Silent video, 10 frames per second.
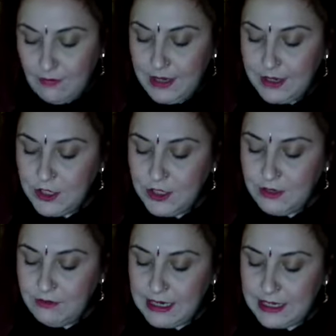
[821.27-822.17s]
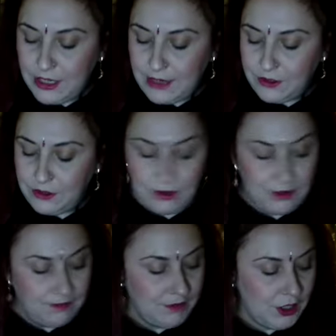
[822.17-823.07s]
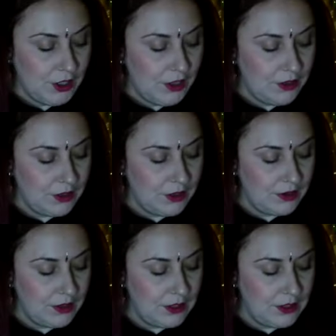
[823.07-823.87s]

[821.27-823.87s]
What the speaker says: And it's just a really gentle touch.